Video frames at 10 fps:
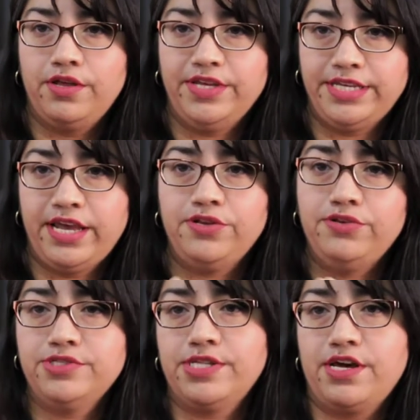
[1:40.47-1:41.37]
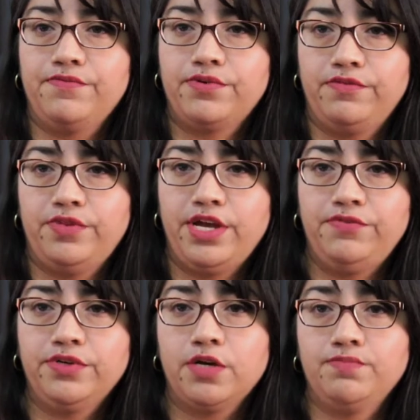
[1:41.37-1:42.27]
they can't use that verb. They
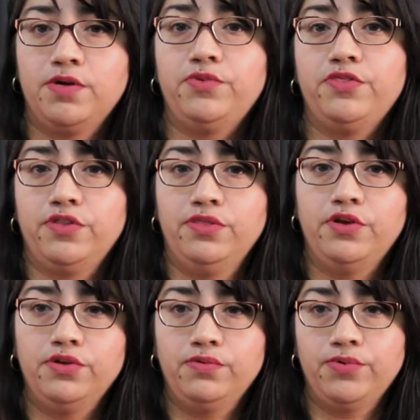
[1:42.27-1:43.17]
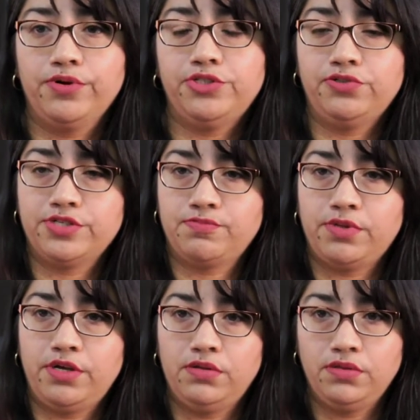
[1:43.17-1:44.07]
have to come up with another word to
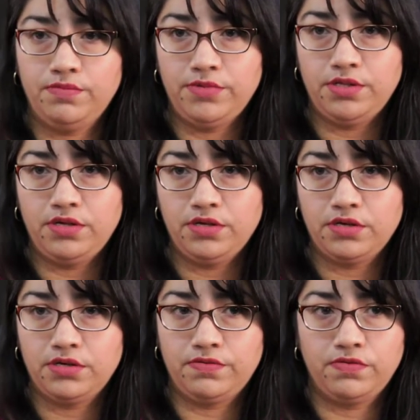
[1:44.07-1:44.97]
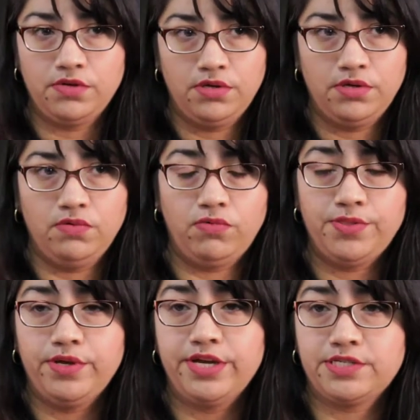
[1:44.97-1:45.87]
explain the meaning of
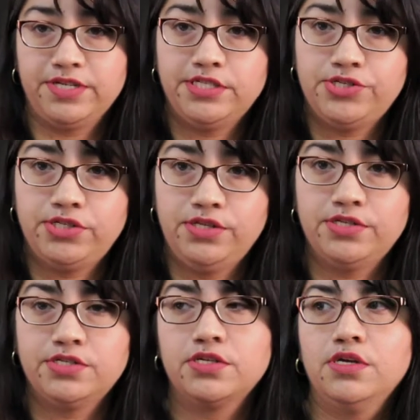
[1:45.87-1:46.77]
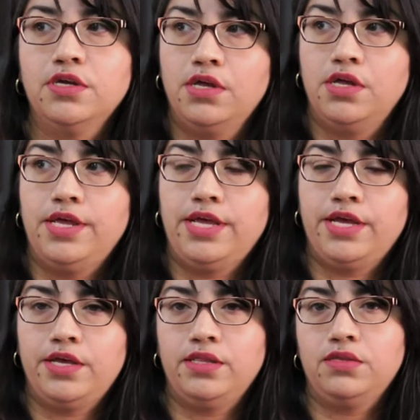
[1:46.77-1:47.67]
what the expectation is.
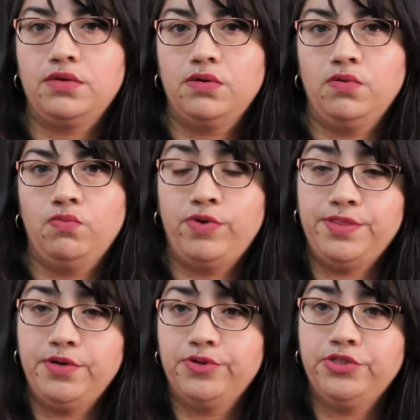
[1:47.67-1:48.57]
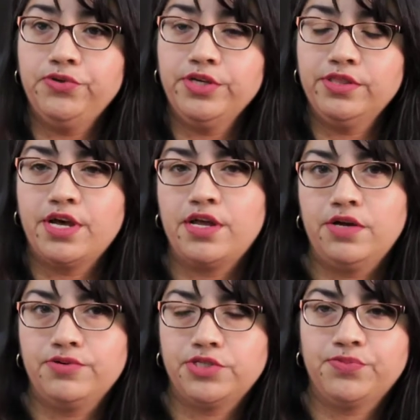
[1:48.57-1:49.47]
And when they were doing that,
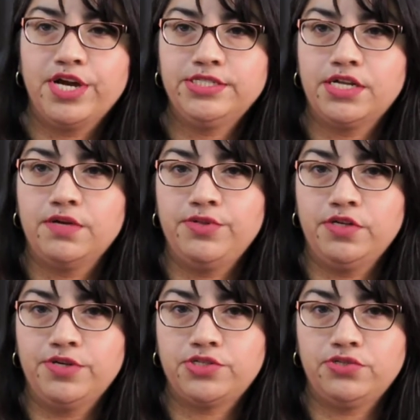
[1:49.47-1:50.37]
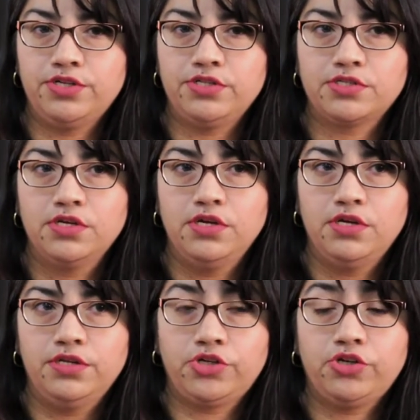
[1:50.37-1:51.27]
I was surprised at how many of my students
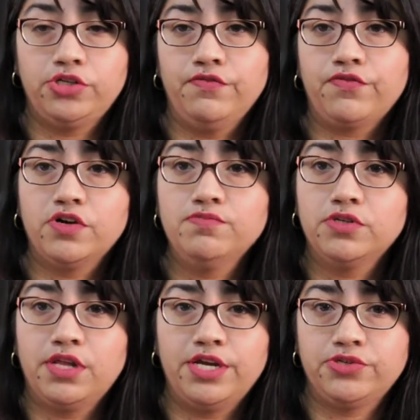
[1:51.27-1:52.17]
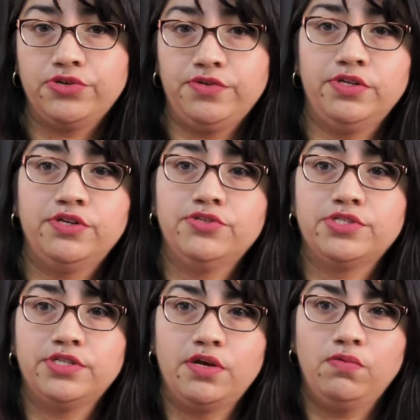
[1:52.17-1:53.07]
couldn't verbalize or even
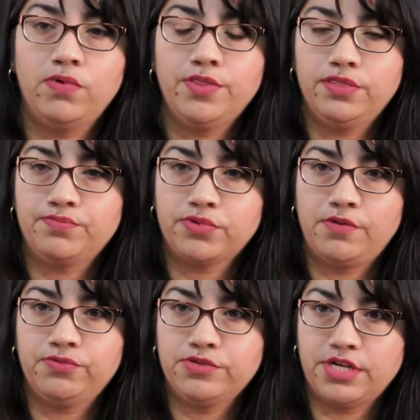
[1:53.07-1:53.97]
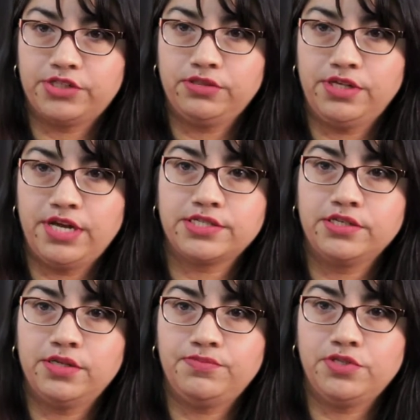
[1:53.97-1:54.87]
understand what the prompt was actually
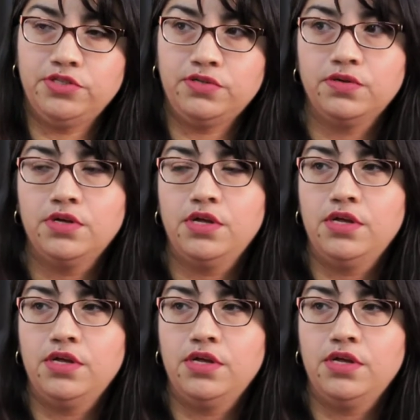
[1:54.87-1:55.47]
asking them to do.